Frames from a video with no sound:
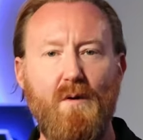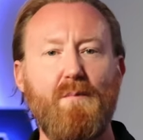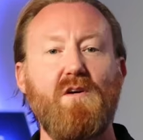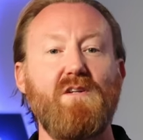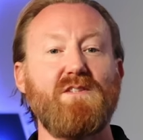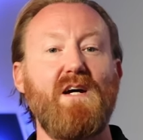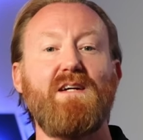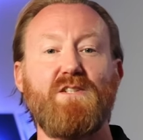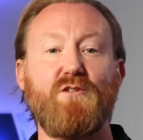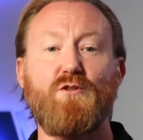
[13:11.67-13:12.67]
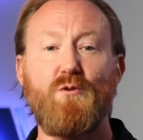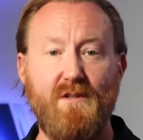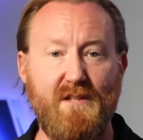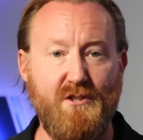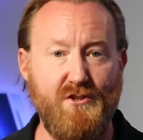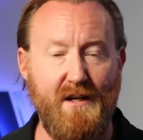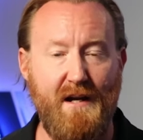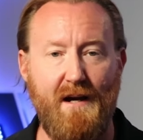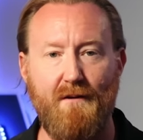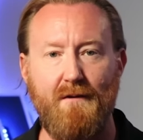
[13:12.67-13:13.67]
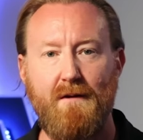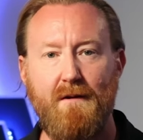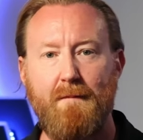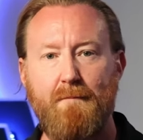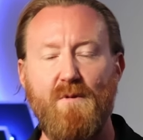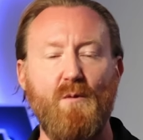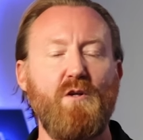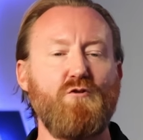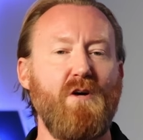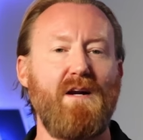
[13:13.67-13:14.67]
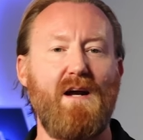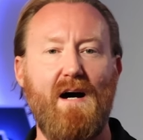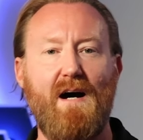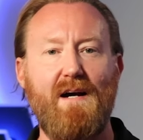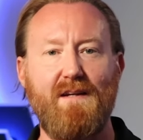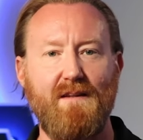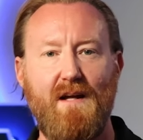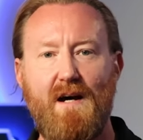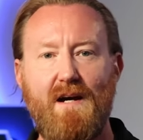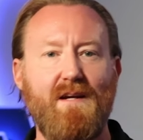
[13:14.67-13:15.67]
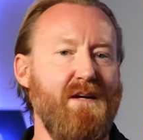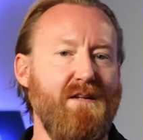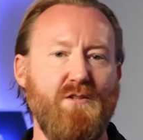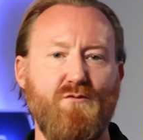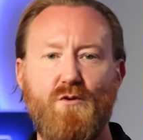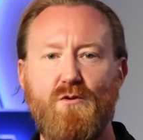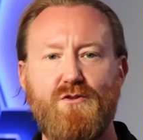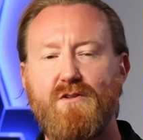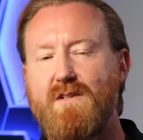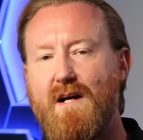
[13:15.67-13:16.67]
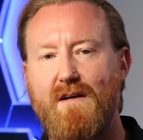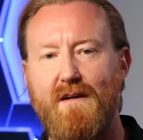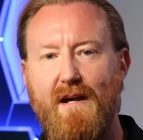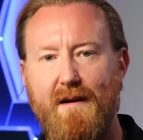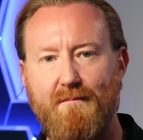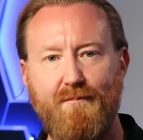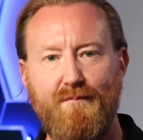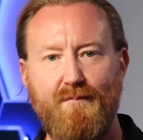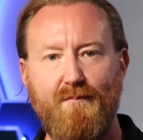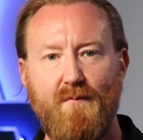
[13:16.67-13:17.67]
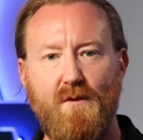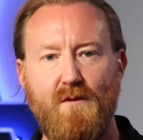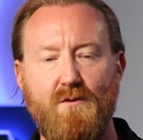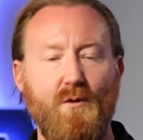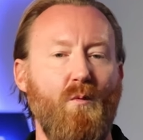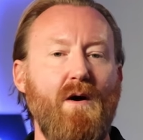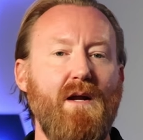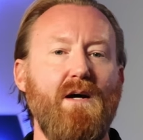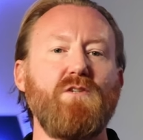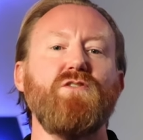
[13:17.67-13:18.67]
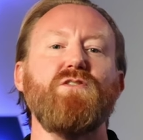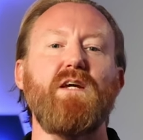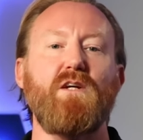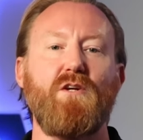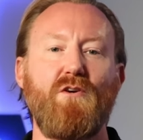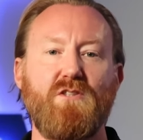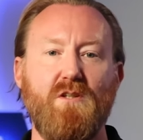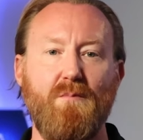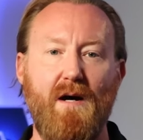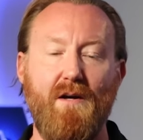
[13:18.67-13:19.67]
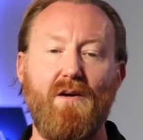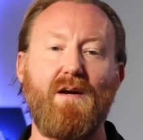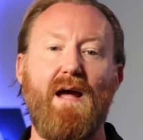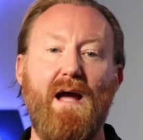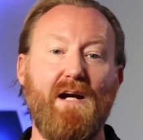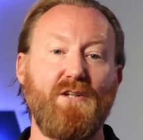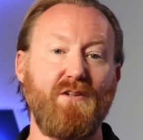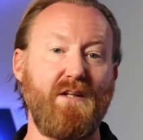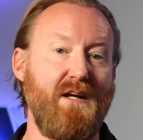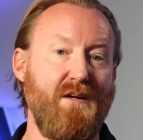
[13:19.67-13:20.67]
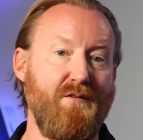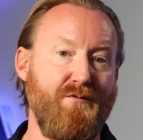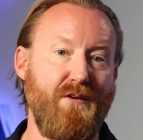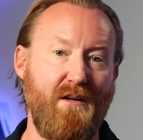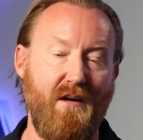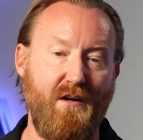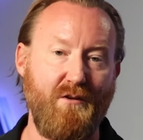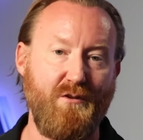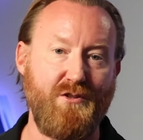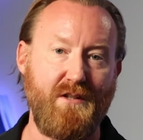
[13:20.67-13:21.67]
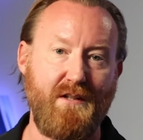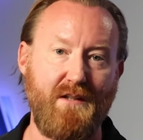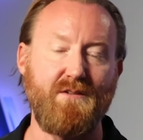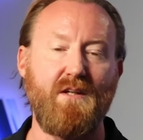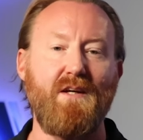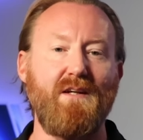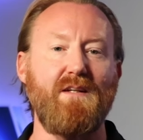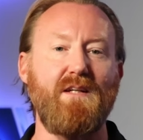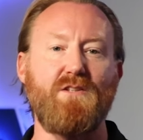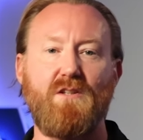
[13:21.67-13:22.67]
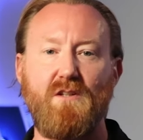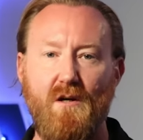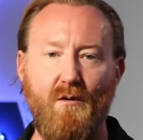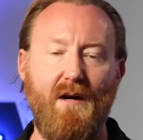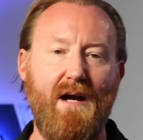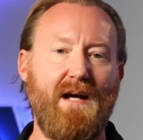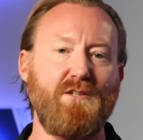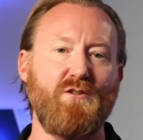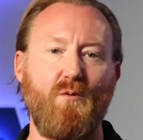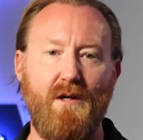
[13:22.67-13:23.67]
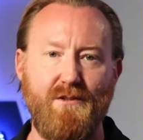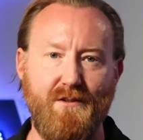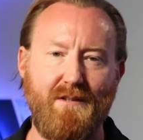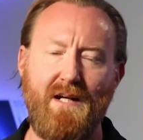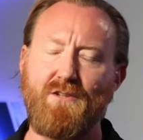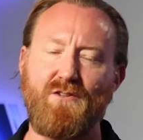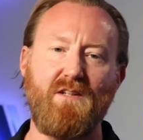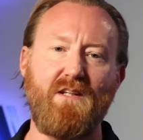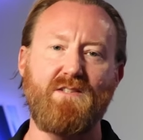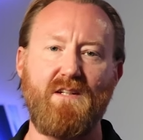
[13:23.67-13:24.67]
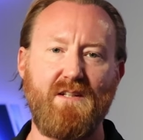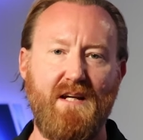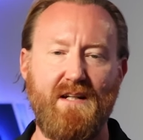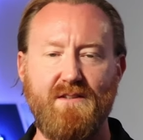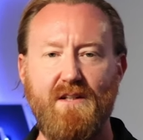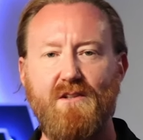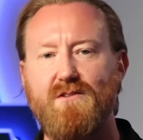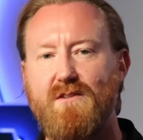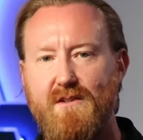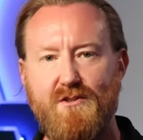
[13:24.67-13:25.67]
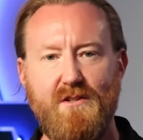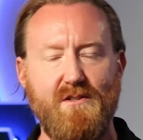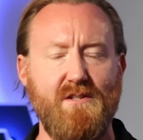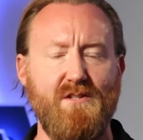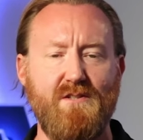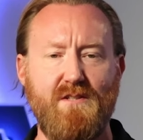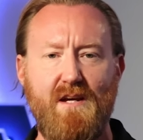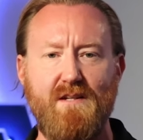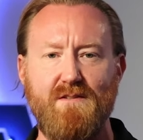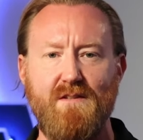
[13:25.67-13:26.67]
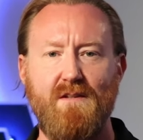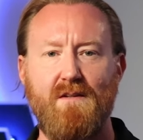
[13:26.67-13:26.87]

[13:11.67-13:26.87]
Women are designed to intuit this shit out. And when you try to hide and lie, this ruins your entire game. So why not just get curious about her and actually figure out who she is? Get to know her, ask questions, actually listen and take seriously the shit that she says.